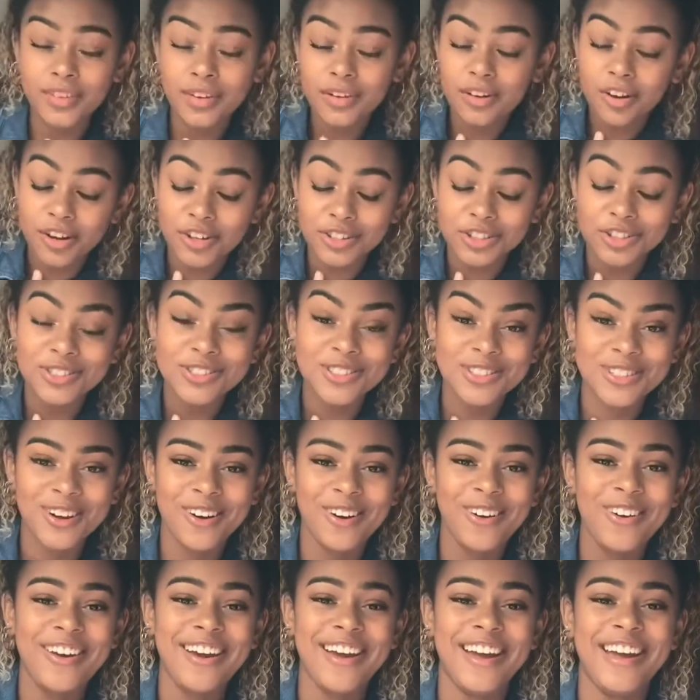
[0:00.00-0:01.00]
gosh,
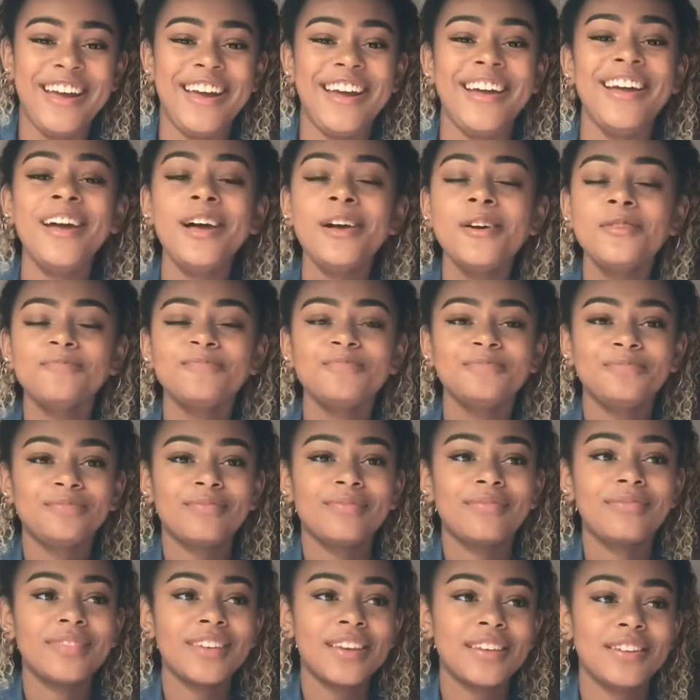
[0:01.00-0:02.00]
sorry
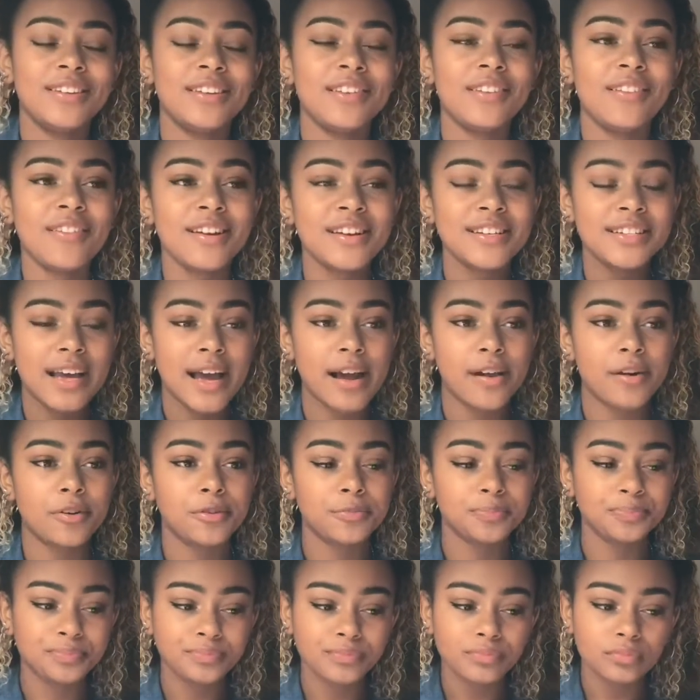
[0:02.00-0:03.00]
you lie
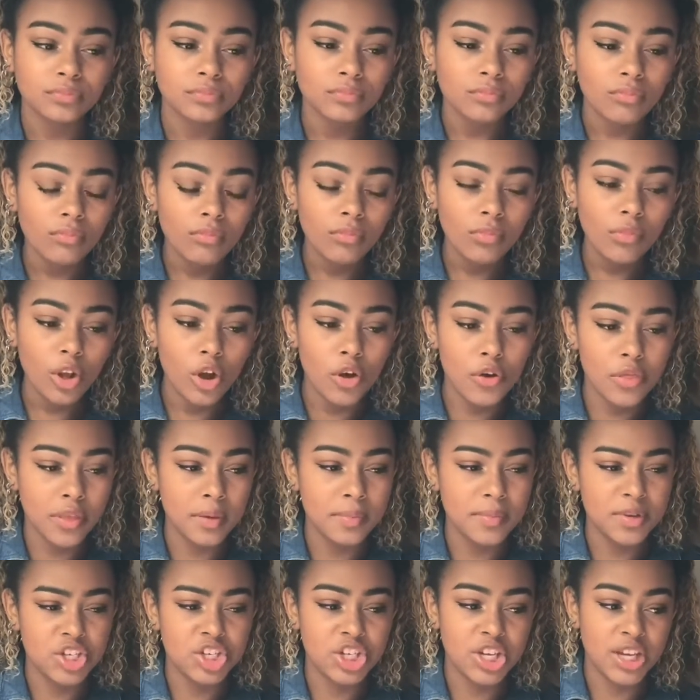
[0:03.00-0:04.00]
down on the
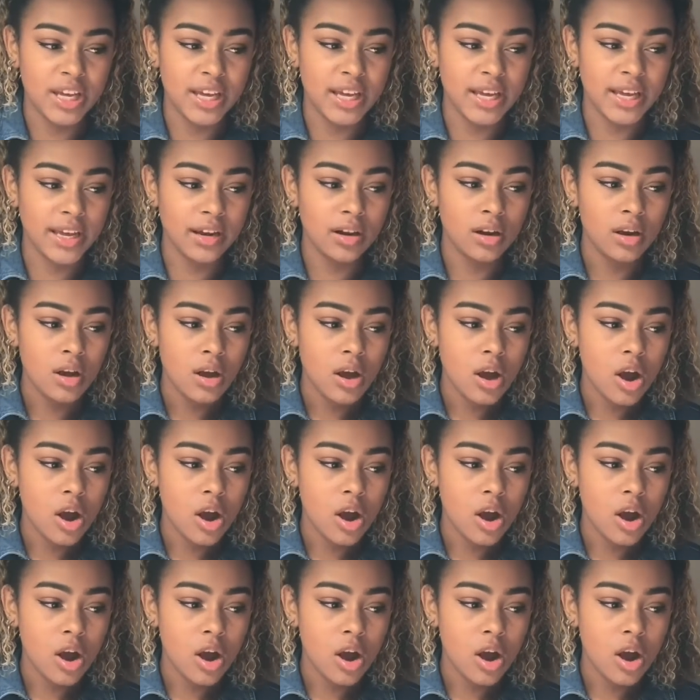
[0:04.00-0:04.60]
machine.